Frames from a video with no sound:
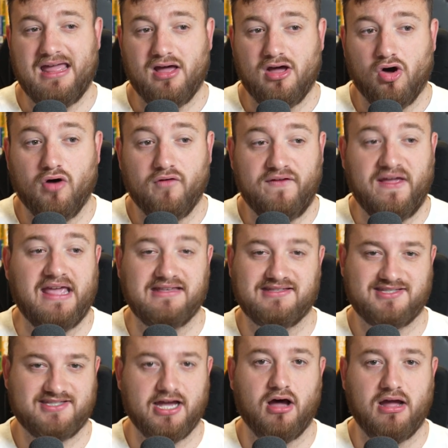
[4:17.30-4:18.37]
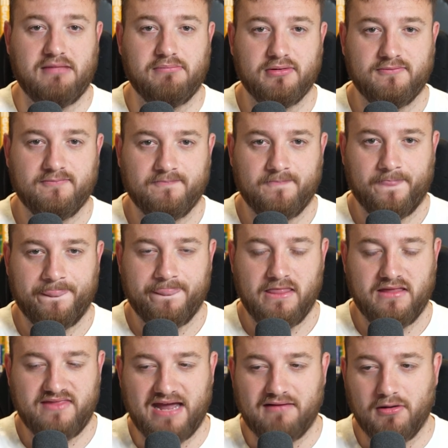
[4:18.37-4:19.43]
of his type.
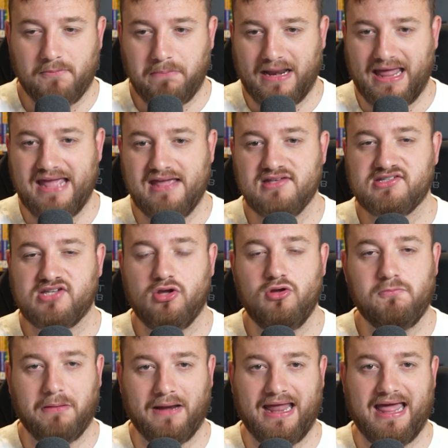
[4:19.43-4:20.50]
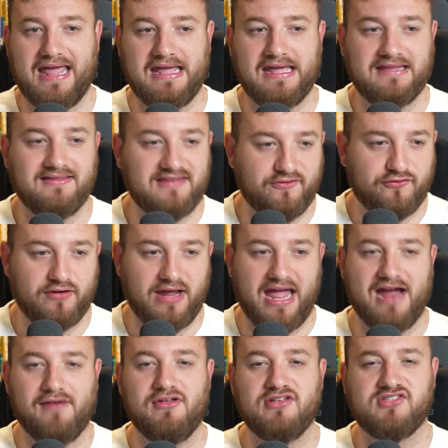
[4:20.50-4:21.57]
There are players who play in different
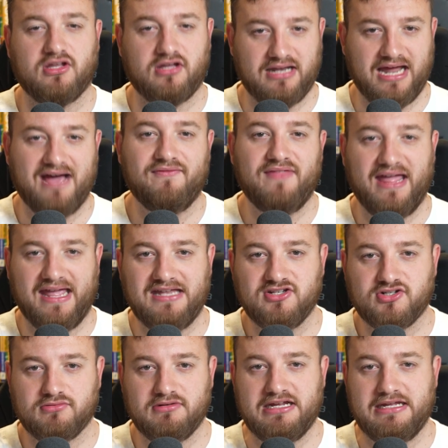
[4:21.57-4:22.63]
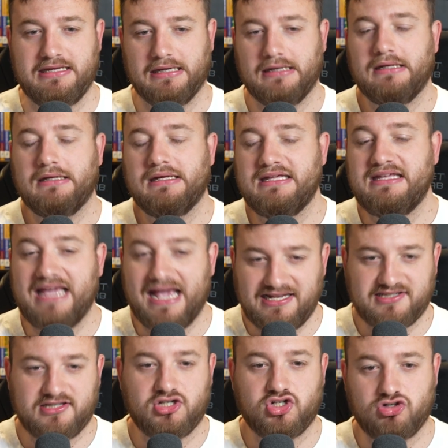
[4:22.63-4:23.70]
areas that could have that injury. Yes,
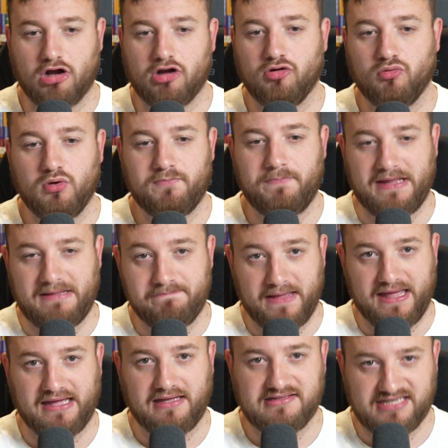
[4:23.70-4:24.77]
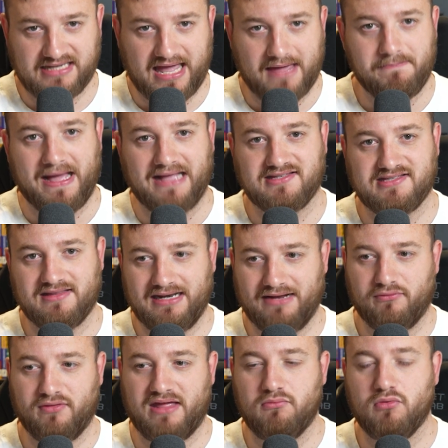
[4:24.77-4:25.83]
the struggle would be big to get back to the level
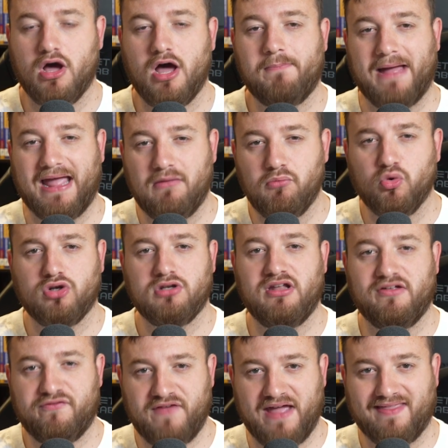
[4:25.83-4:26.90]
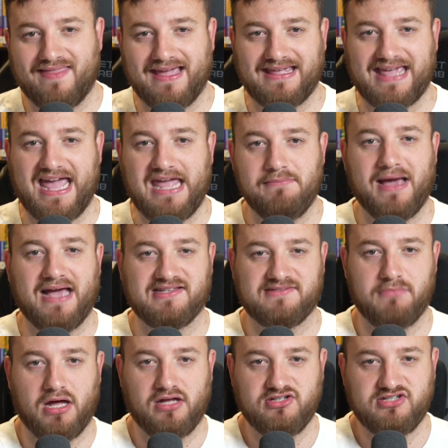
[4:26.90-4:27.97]
they were, but it wouldn't affect their game as
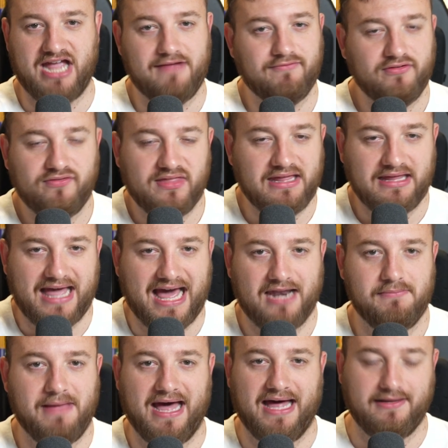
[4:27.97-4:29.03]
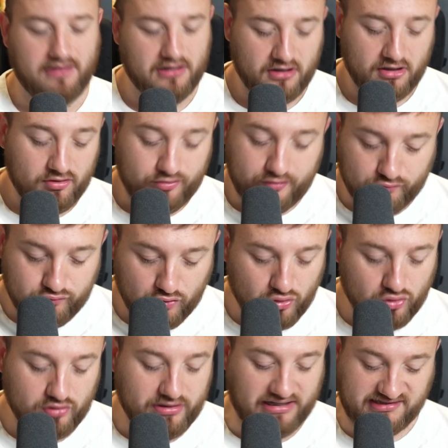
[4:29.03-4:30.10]
much. Everything Callum had, the
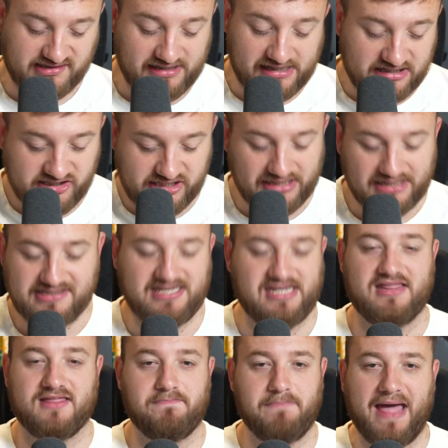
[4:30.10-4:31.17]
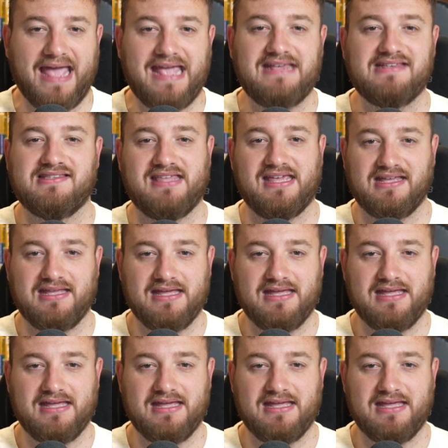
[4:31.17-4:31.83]
rawness, the agility, the pace, the